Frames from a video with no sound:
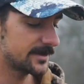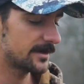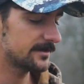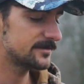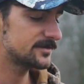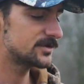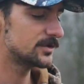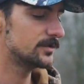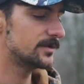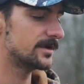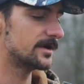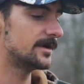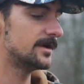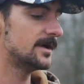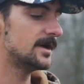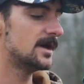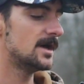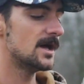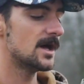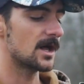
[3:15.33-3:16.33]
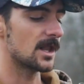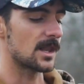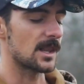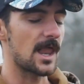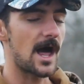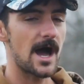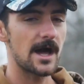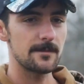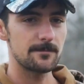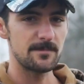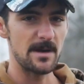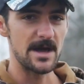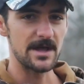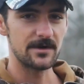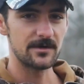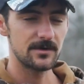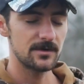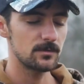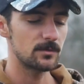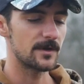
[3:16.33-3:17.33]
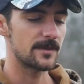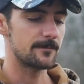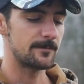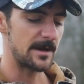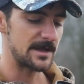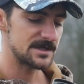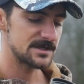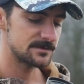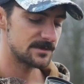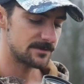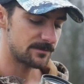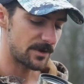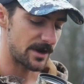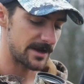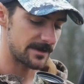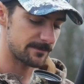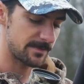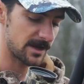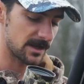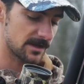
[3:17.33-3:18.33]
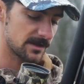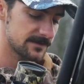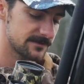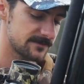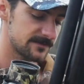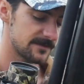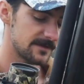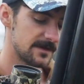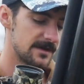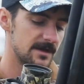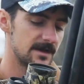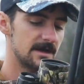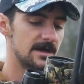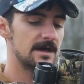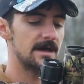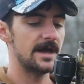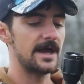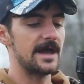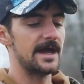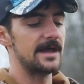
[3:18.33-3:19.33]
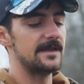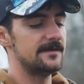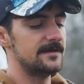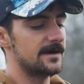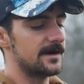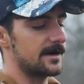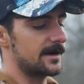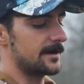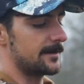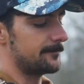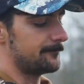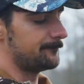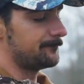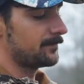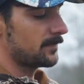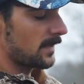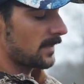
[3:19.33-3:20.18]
does shoot a lot better with Benjamin Brandt pellets. And the